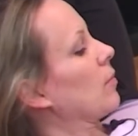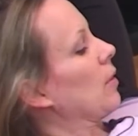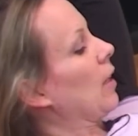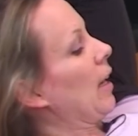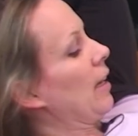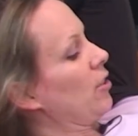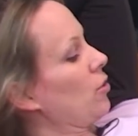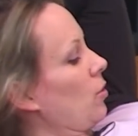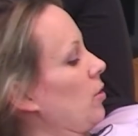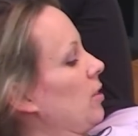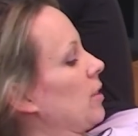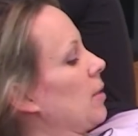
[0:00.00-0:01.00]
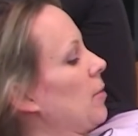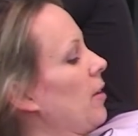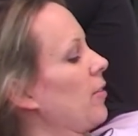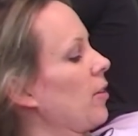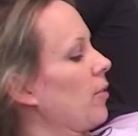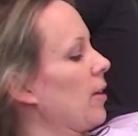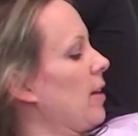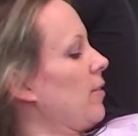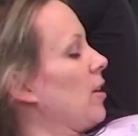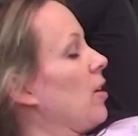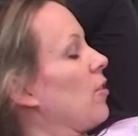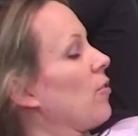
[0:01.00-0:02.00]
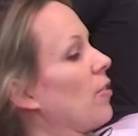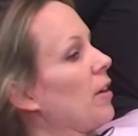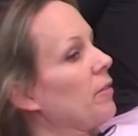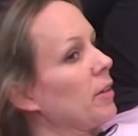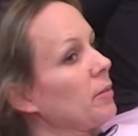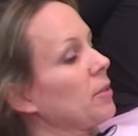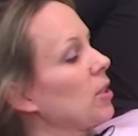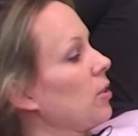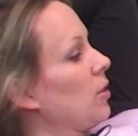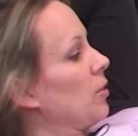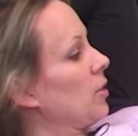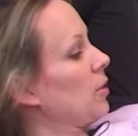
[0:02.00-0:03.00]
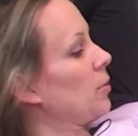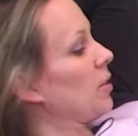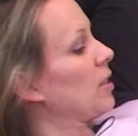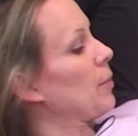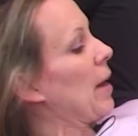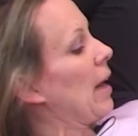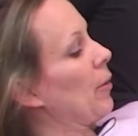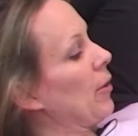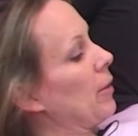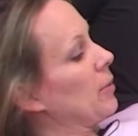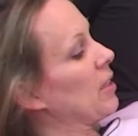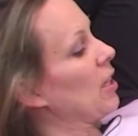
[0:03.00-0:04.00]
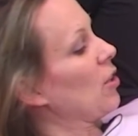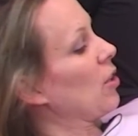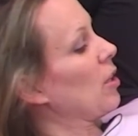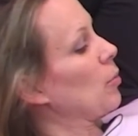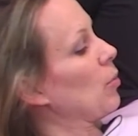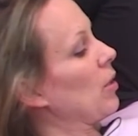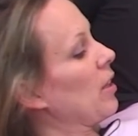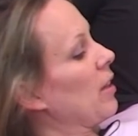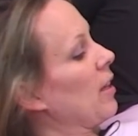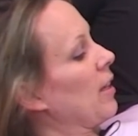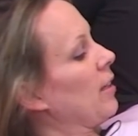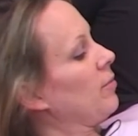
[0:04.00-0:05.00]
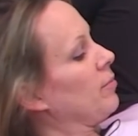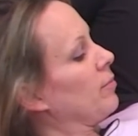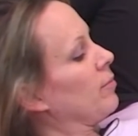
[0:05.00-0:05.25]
Okay, shoulders come off the ground, front ribs close towards the back ribs, and then you're going to breathe in.